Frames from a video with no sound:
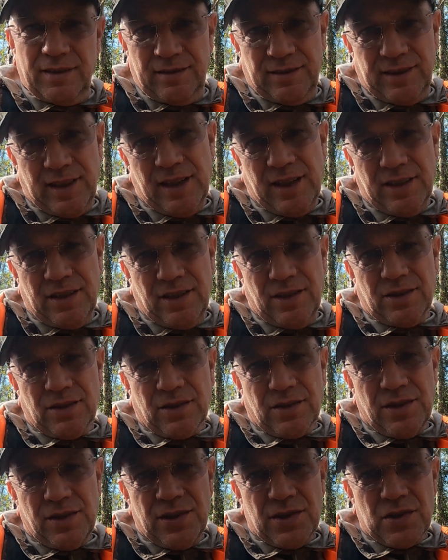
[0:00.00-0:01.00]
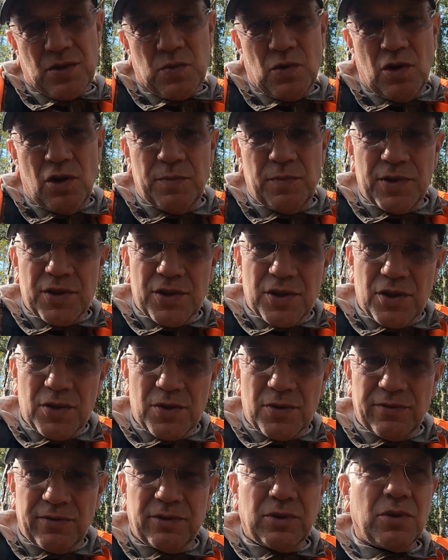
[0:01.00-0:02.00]
down here in the green swamp in
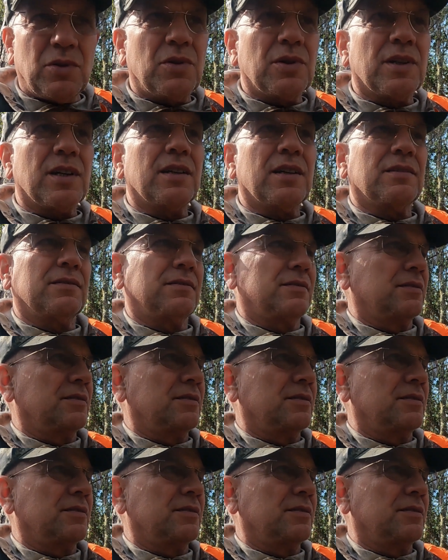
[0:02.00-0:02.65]
Central Florida.